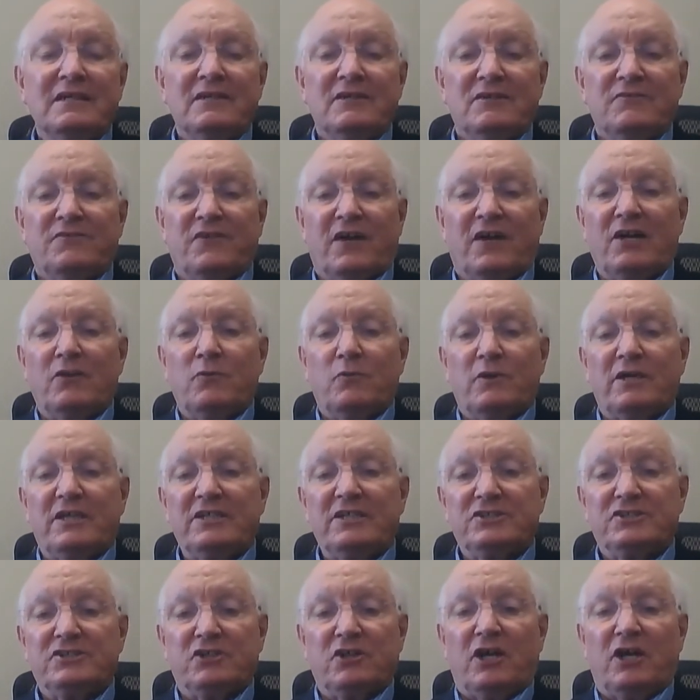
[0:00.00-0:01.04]
find
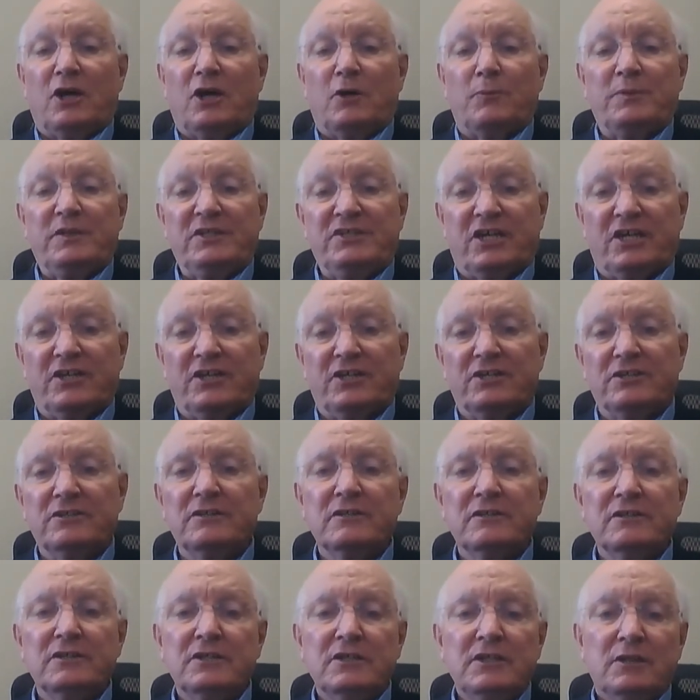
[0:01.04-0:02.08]
ways to help each other,
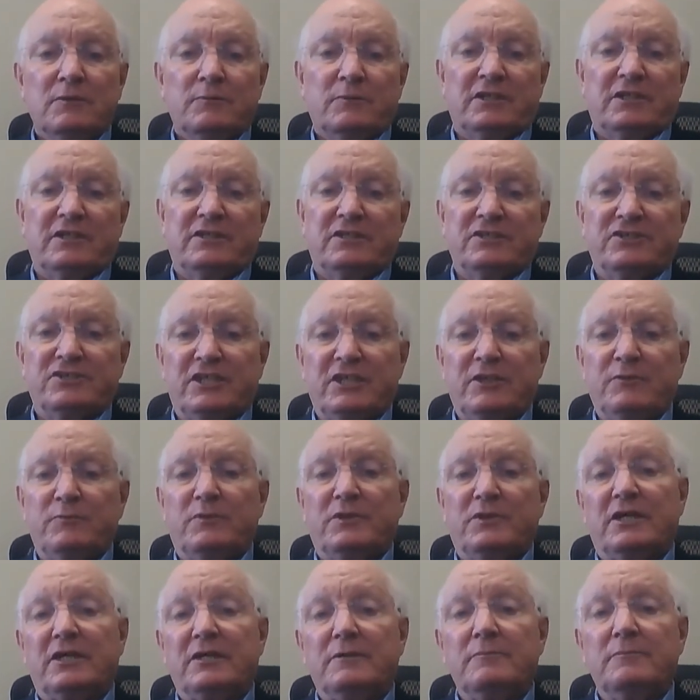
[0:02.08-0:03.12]
but at the same
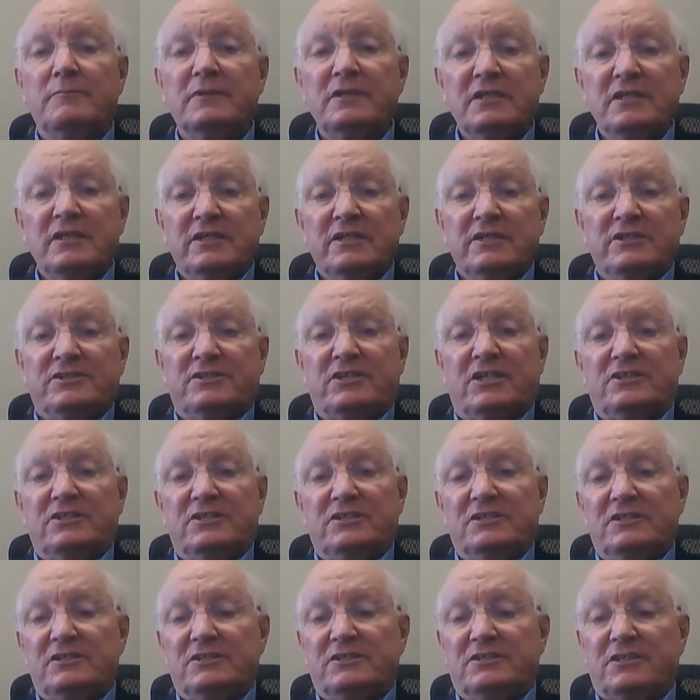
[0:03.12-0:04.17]
time
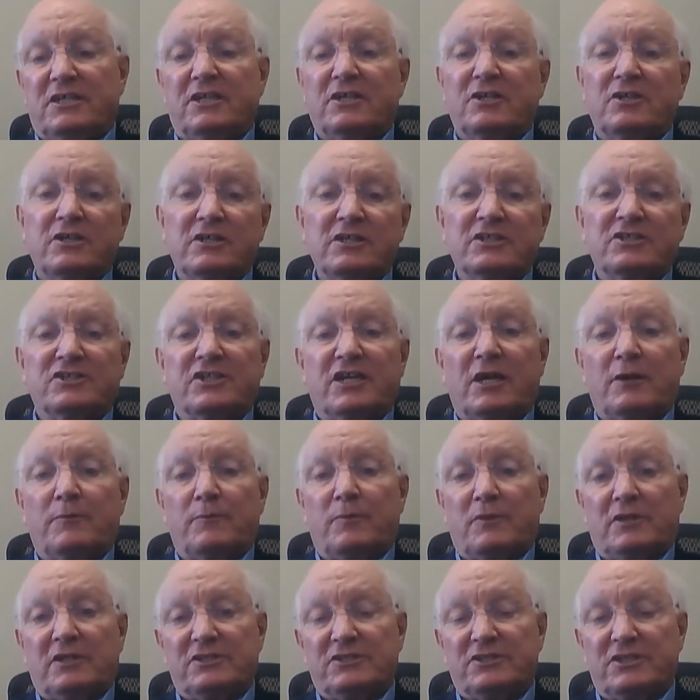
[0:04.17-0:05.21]
set a good
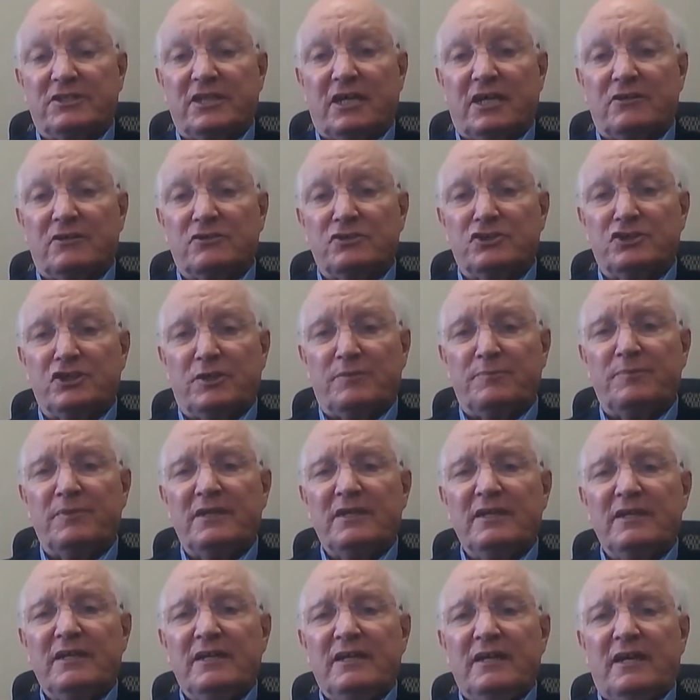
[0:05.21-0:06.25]
example as a township
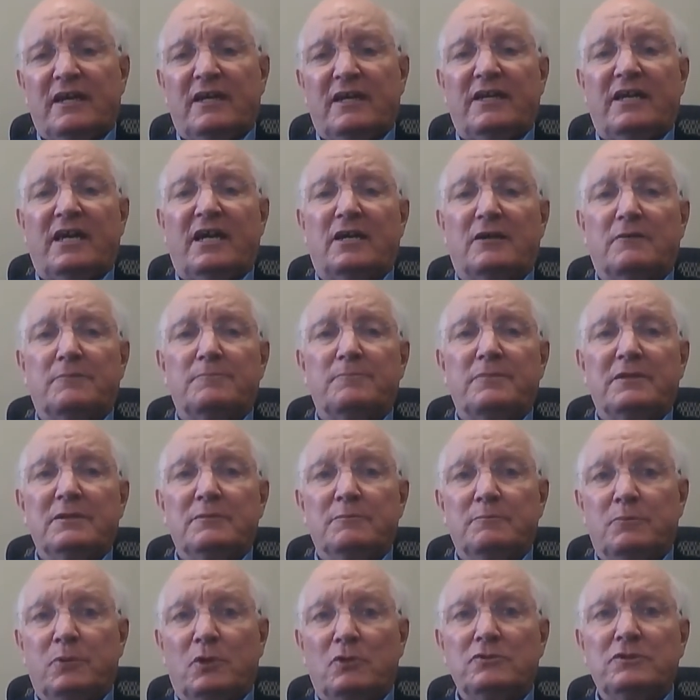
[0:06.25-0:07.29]
and help
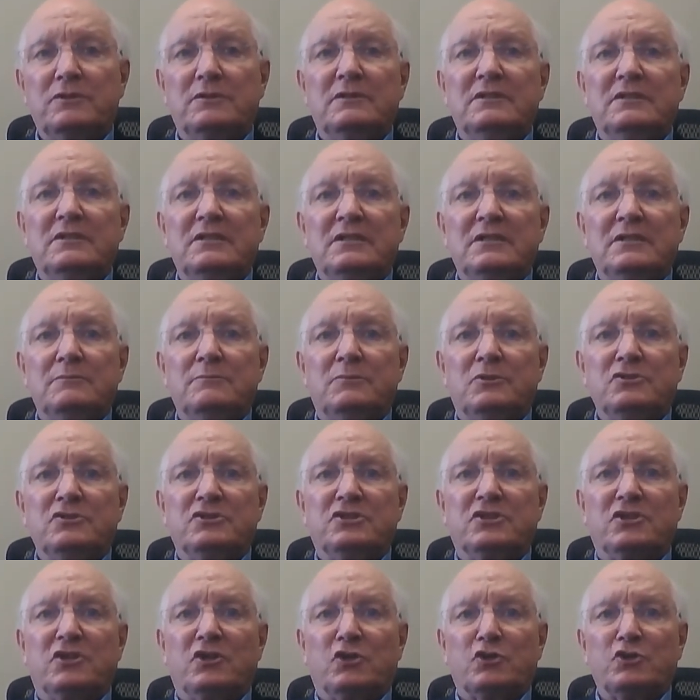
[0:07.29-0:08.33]
boost
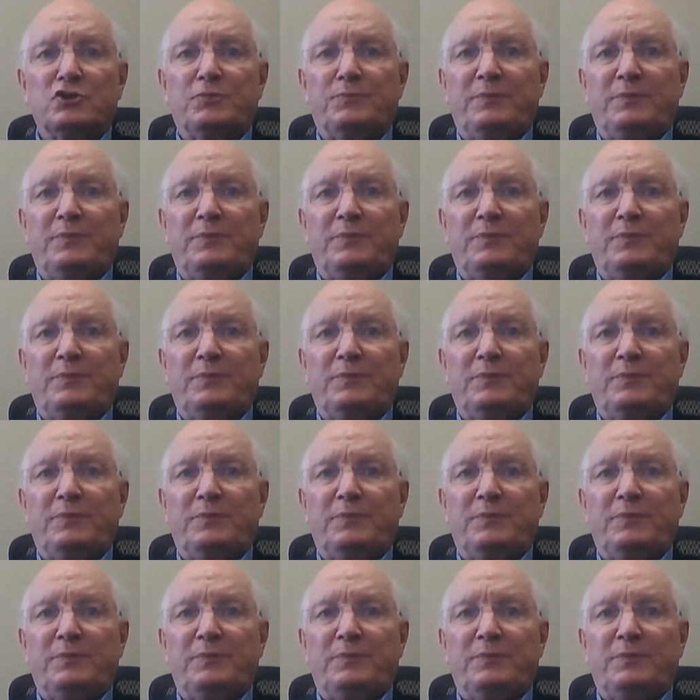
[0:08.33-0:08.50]
those